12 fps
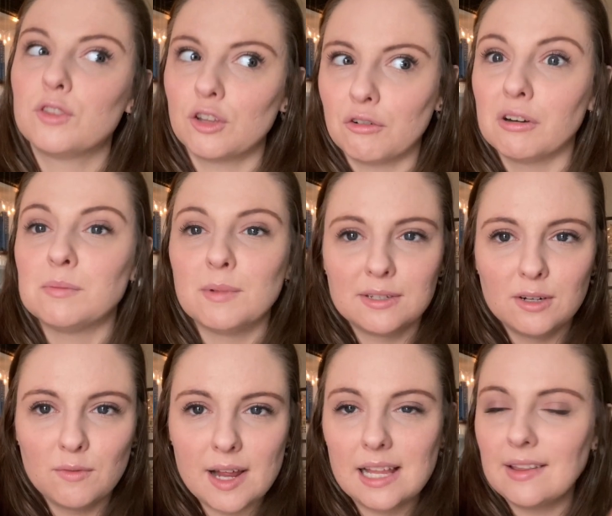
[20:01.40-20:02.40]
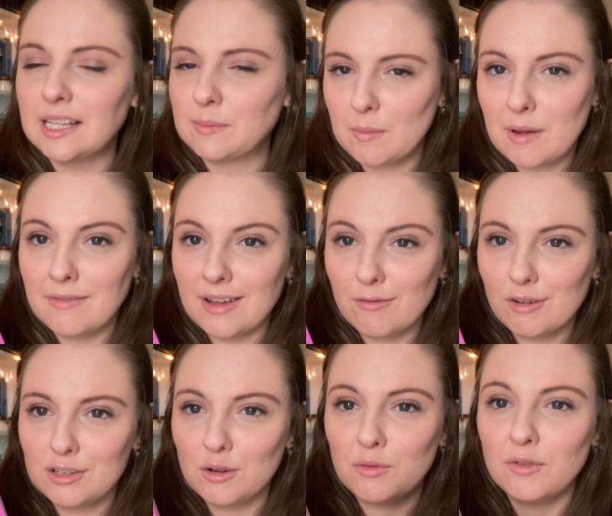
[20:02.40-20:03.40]
the Christmas novella. That's been my favorite
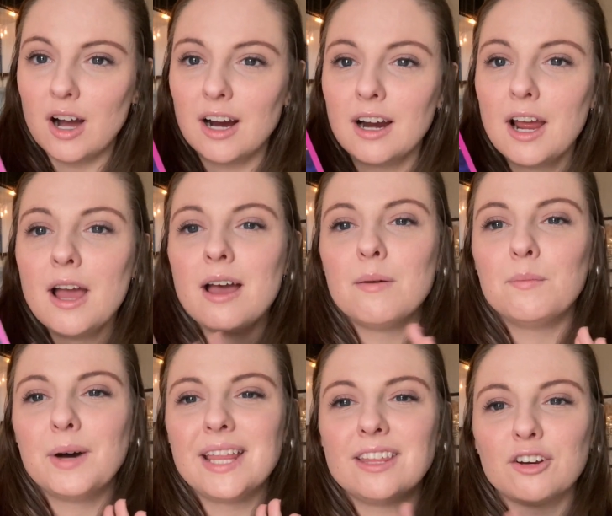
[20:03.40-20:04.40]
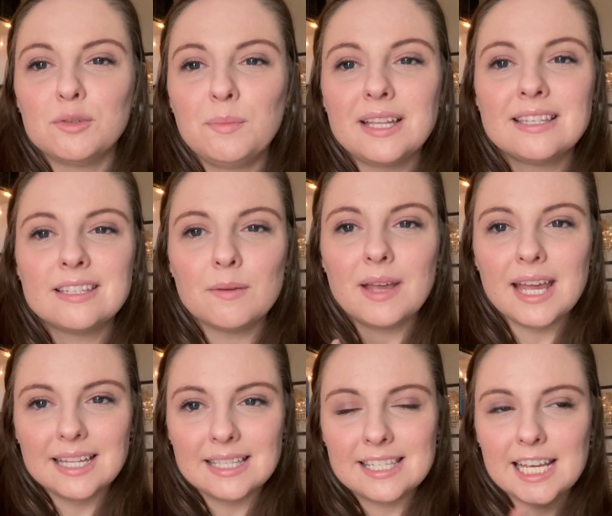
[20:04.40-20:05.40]
so far, but there's been some
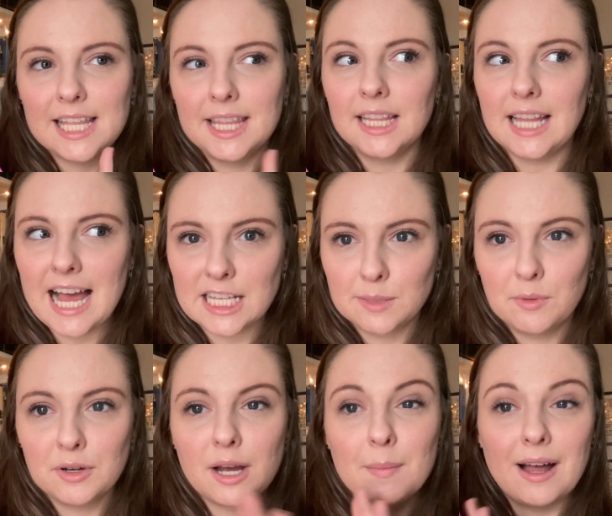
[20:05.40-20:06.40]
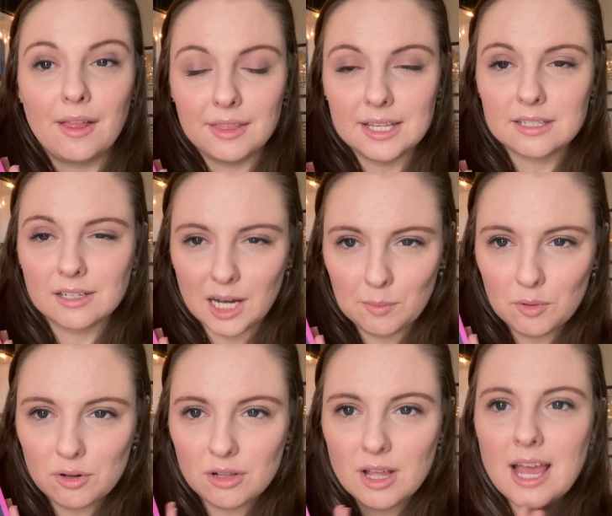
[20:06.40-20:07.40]
hints in the last book about this
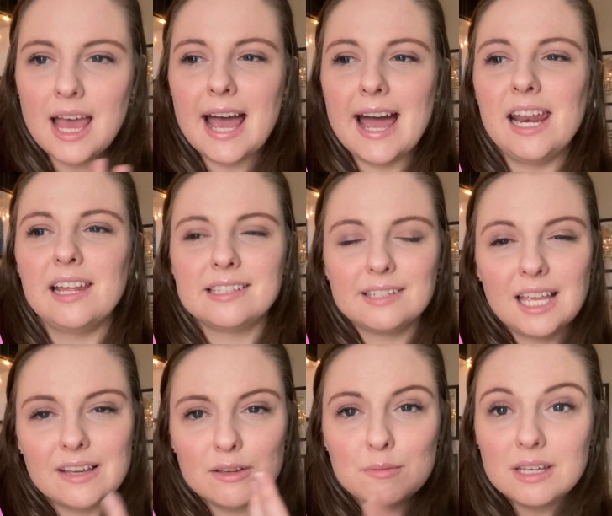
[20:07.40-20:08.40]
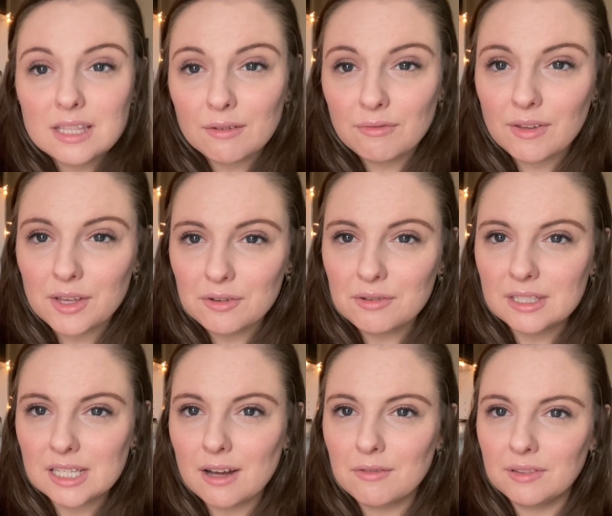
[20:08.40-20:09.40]
couple, and it's giving me the feels
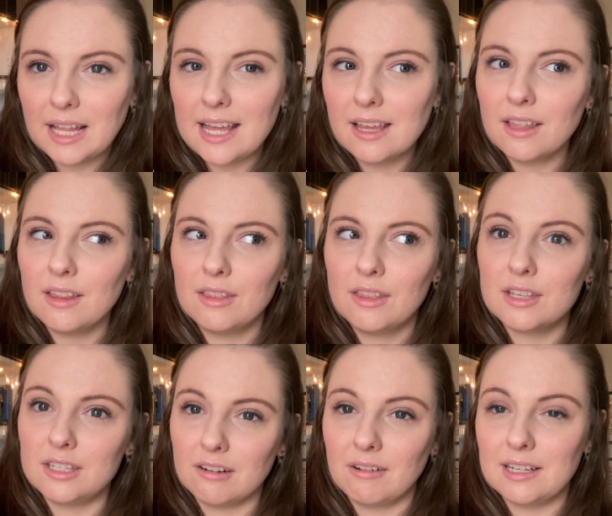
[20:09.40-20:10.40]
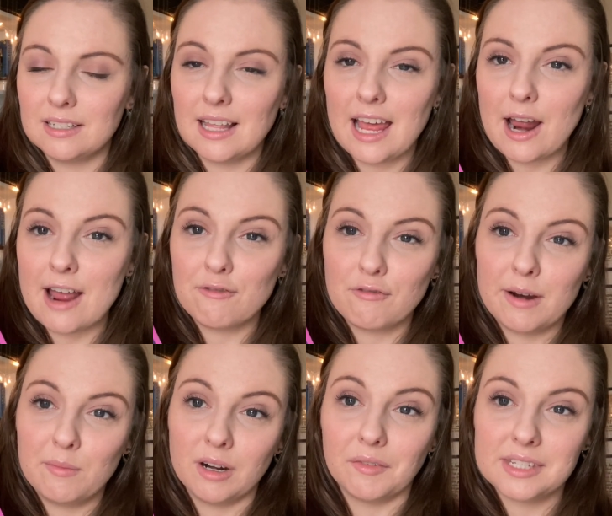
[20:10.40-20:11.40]
of, like, the series that I've
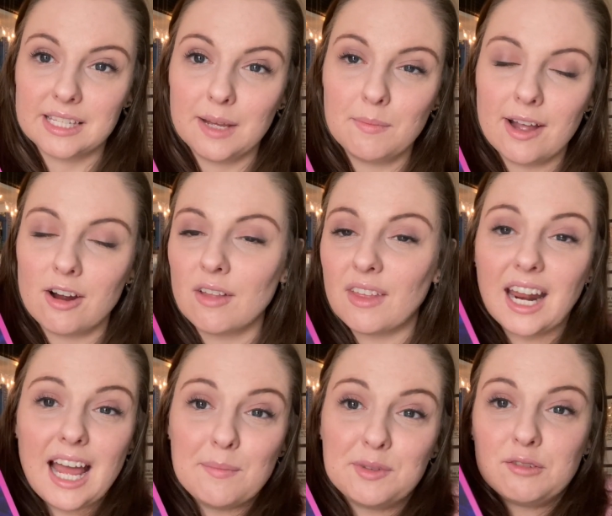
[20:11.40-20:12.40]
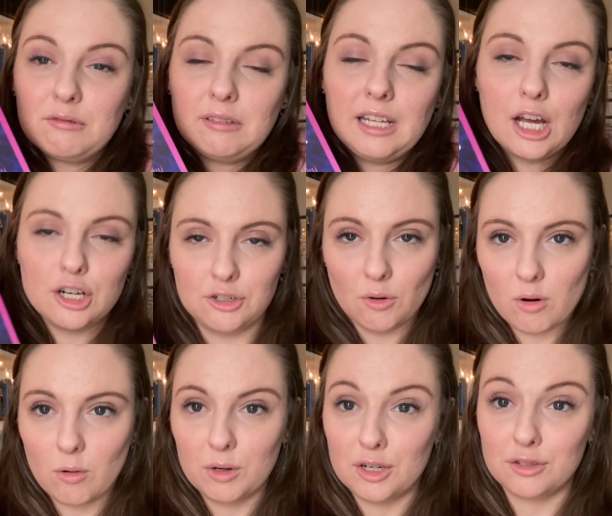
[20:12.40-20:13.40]
read previously by her that I absolutely
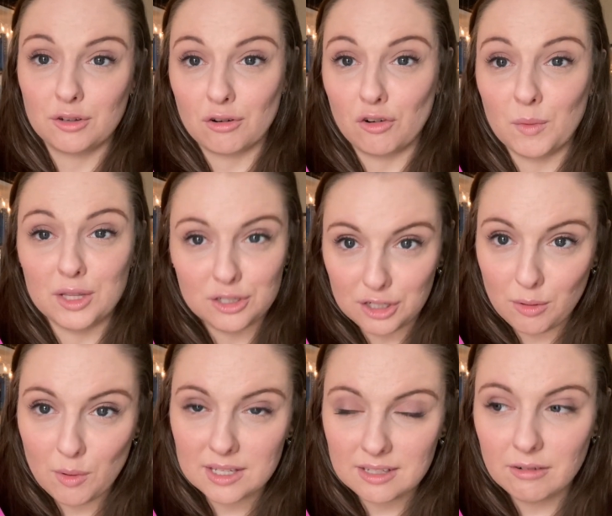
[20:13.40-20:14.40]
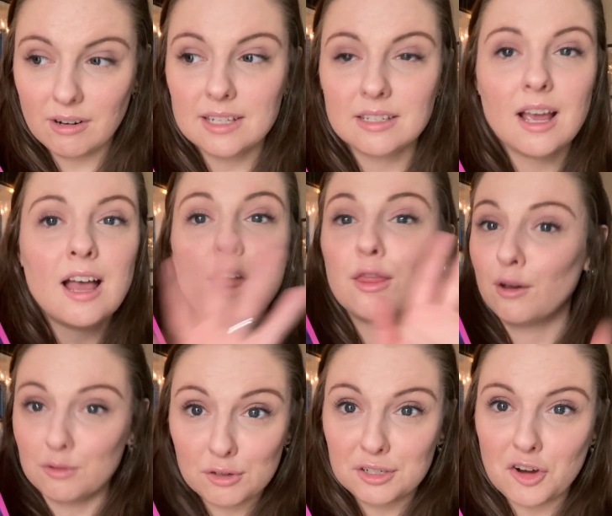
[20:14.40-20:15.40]
adore, which is the Girl Meets Duke series.
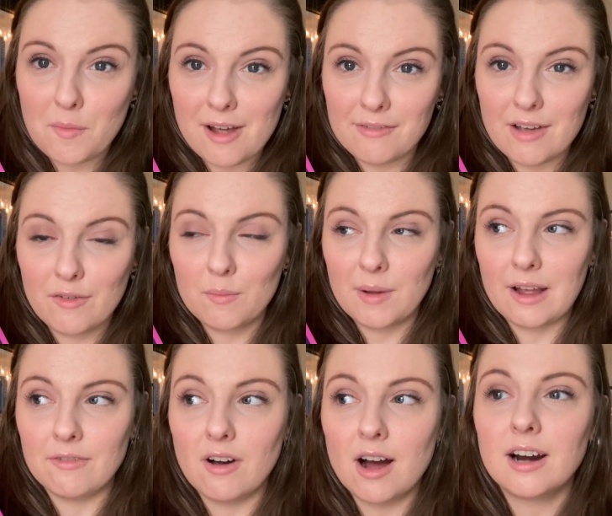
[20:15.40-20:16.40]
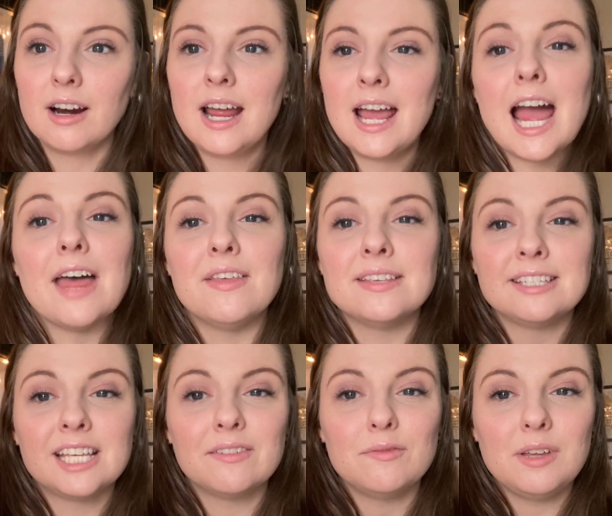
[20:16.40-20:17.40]
Those are still my favorite by far, and this is
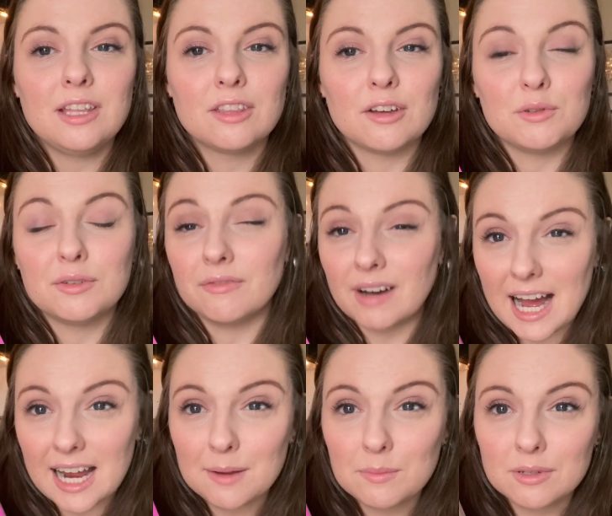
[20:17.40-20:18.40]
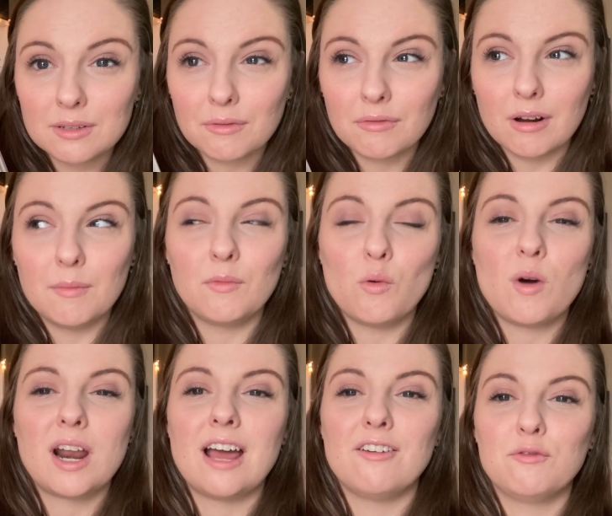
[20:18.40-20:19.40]
giving me those vibes from
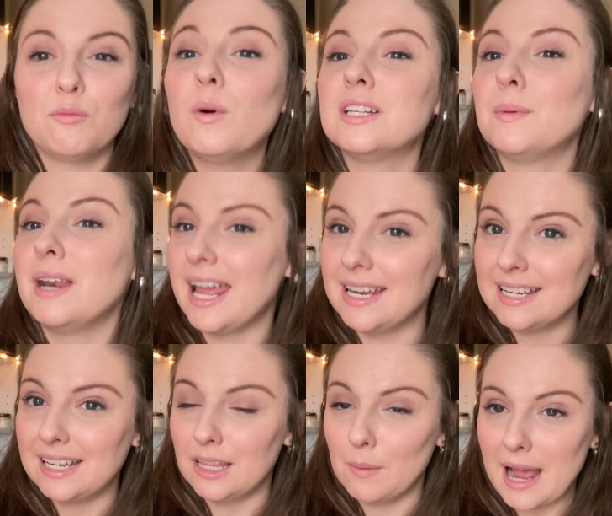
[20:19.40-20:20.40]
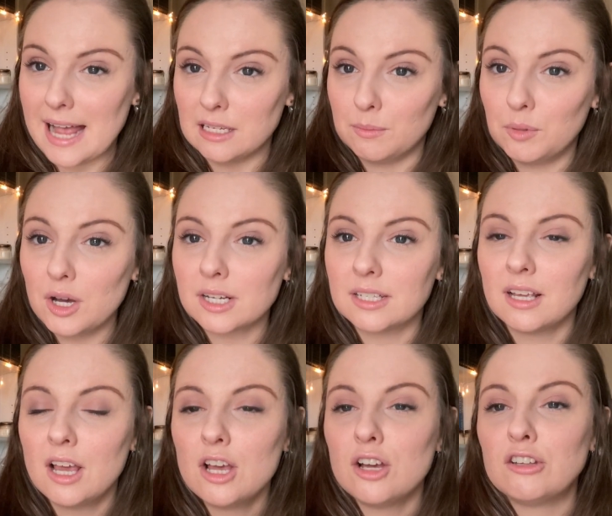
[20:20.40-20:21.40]
what I've what's been hinted in the past books.
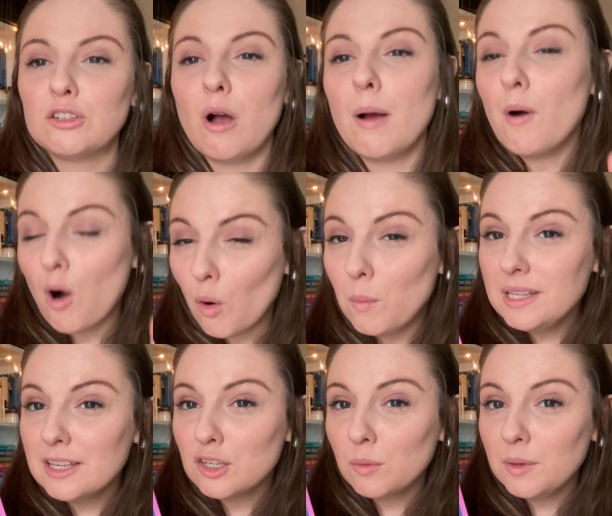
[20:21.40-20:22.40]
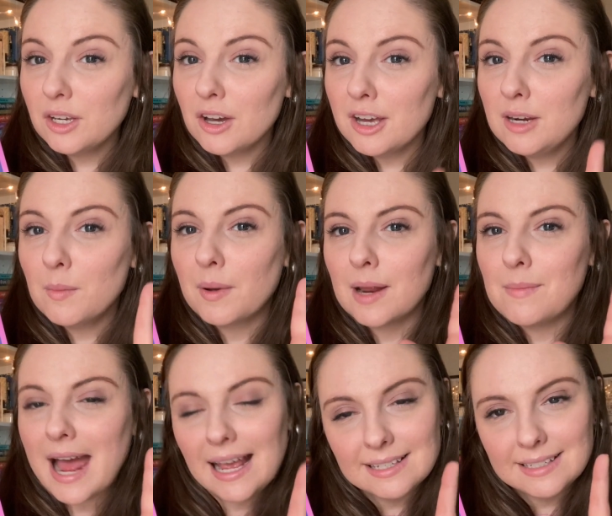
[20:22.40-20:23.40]
So I'm hoping this will be good, but I'm
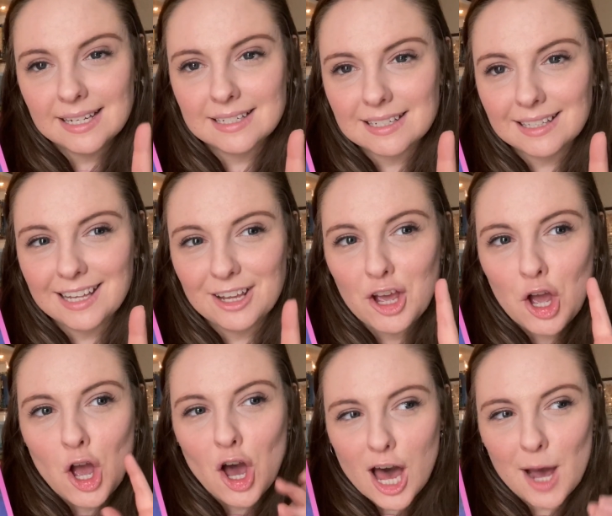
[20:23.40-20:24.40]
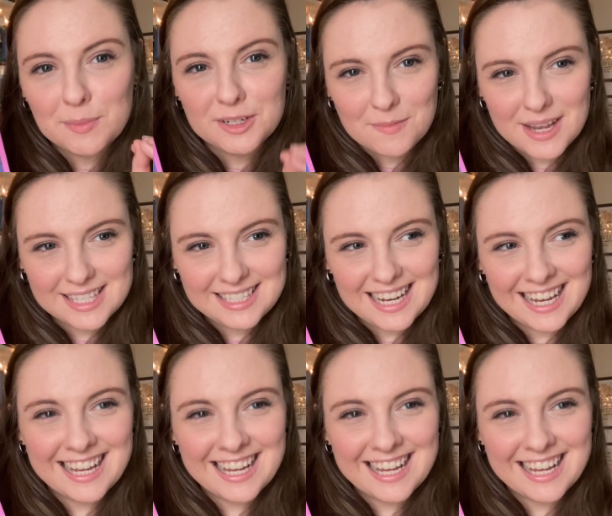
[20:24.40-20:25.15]
hesitantly optimistic